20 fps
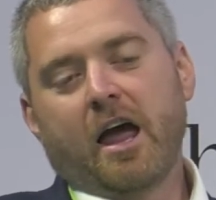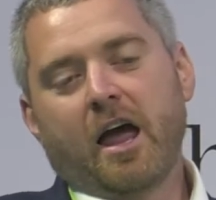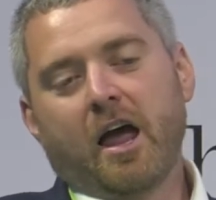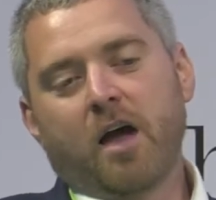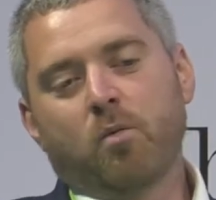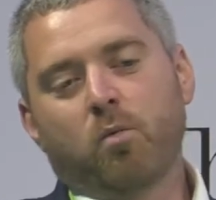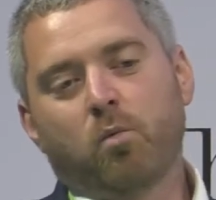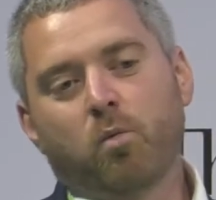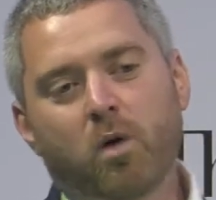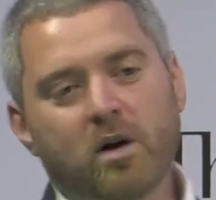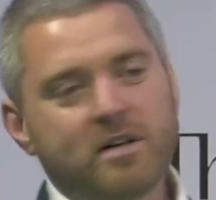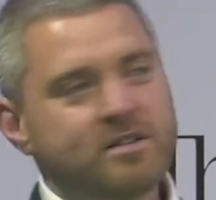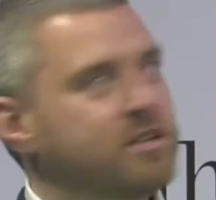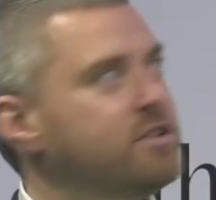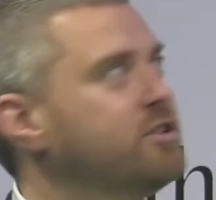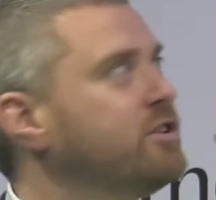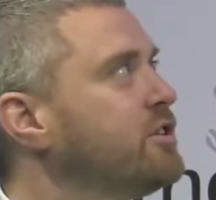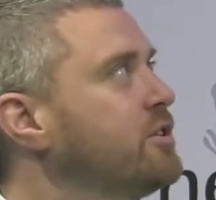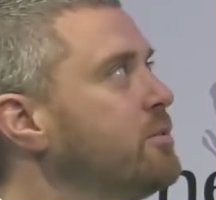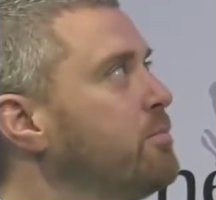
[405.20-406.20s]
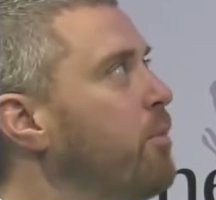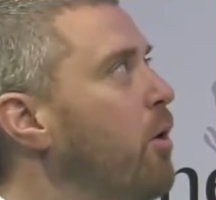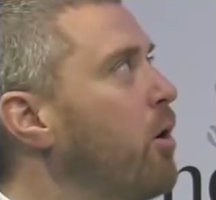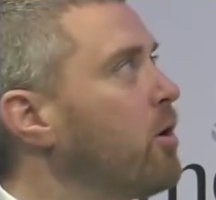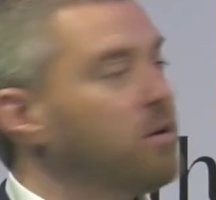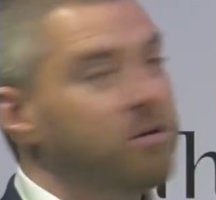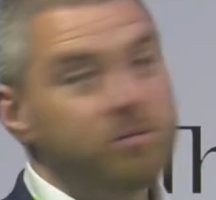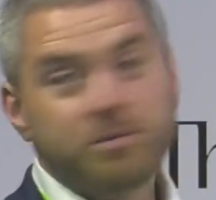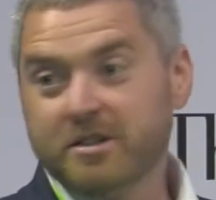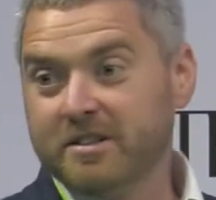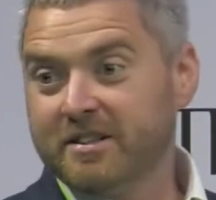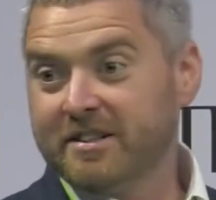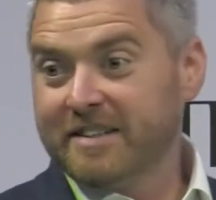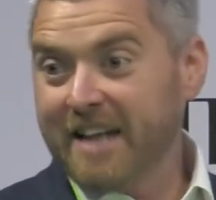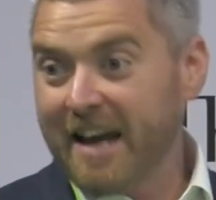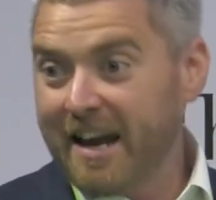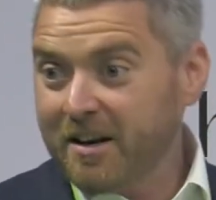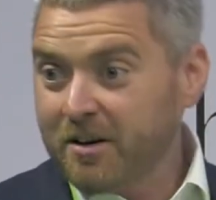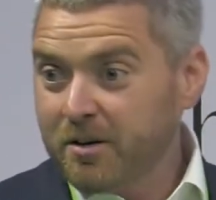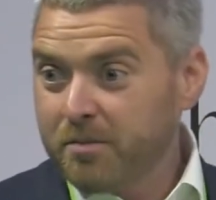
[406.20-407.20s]
It wasn't just a bottle. It was a
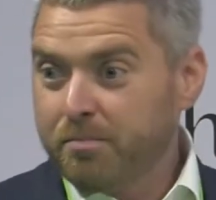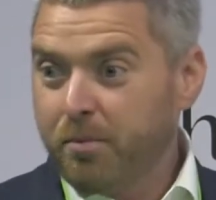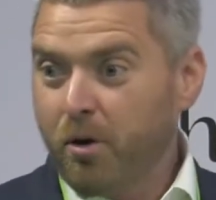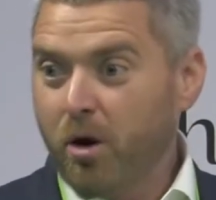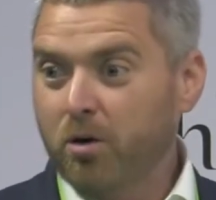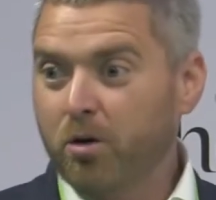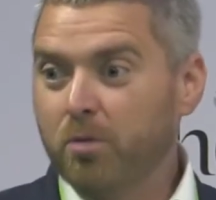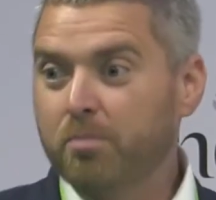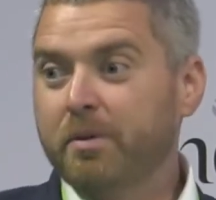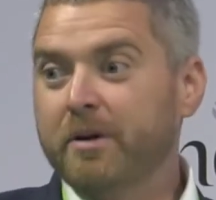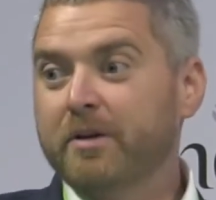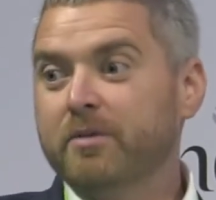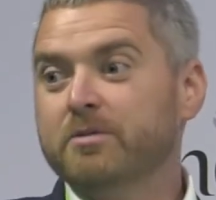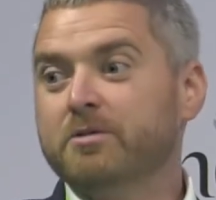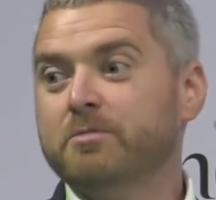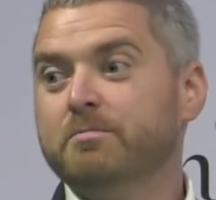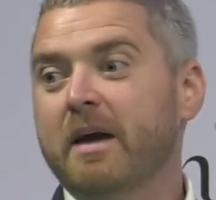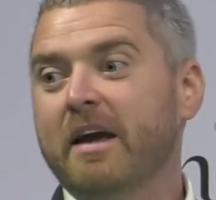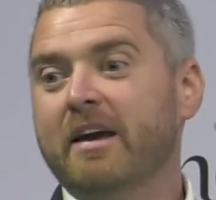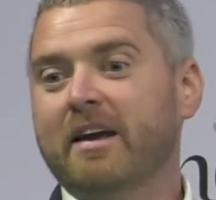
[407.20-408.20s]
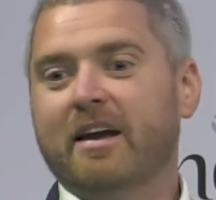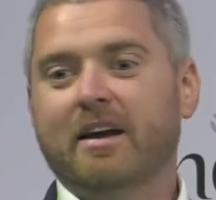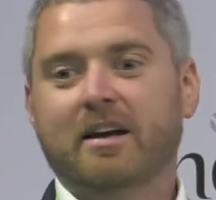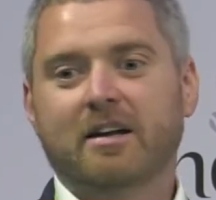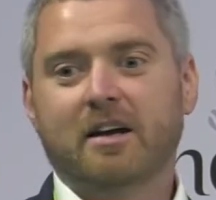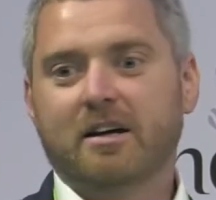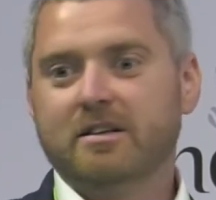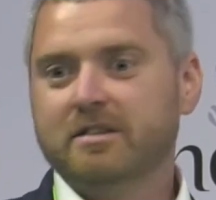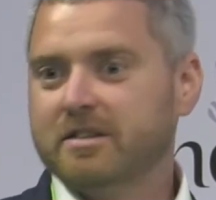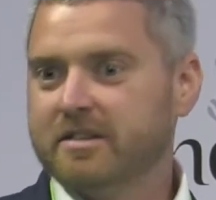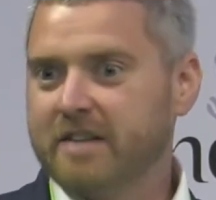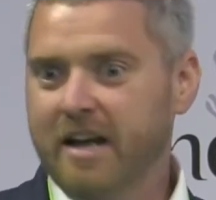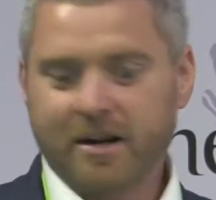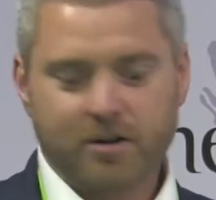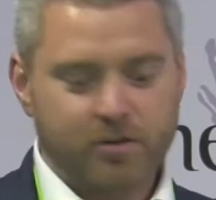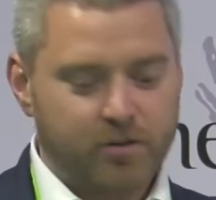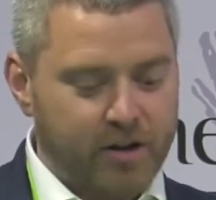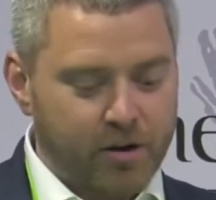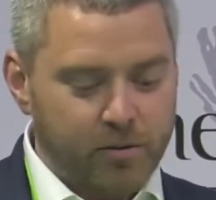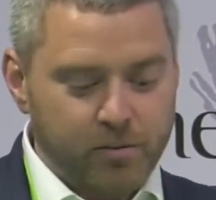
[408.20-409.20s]
standard bottle, but it was making it
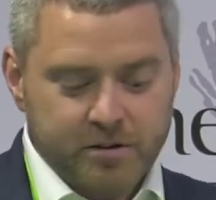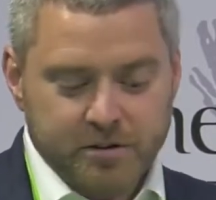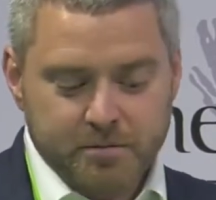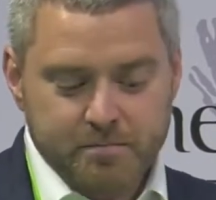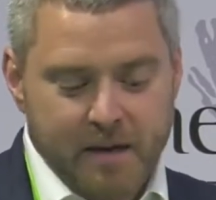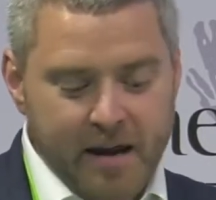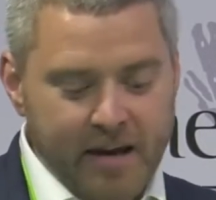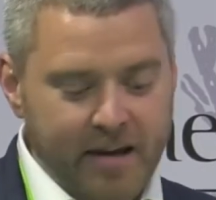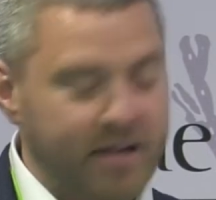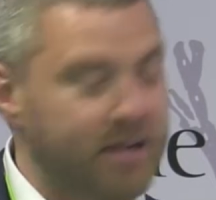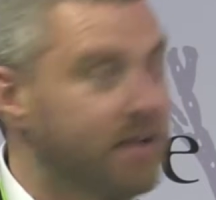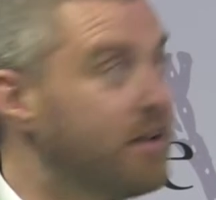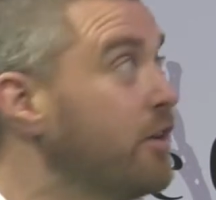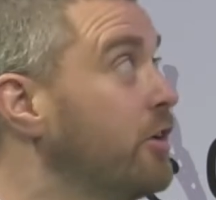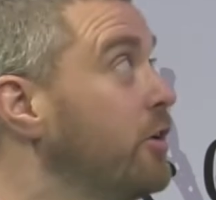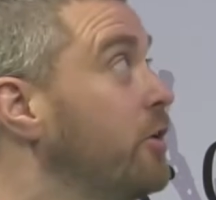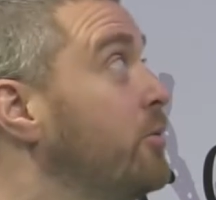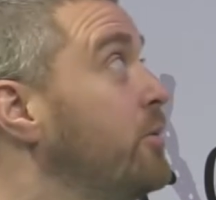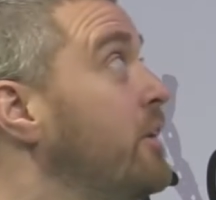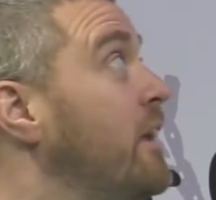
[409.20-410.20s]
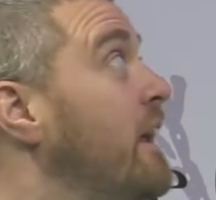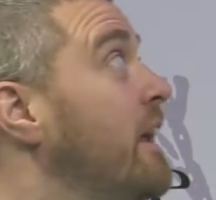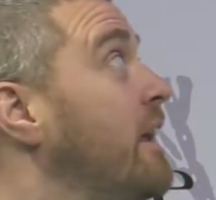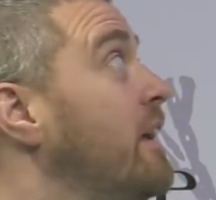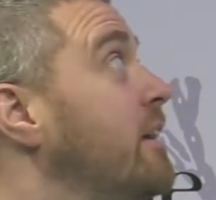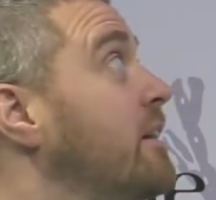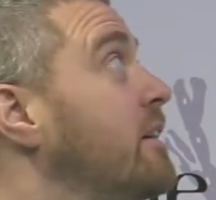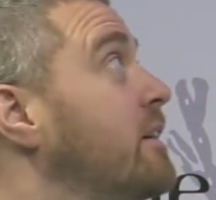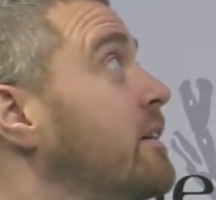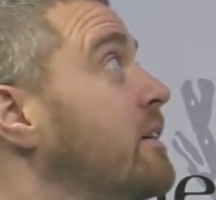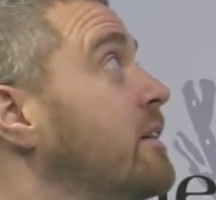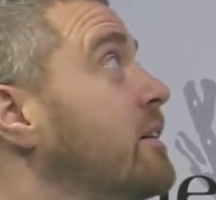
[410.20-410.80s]
unstandard. It was making it unique.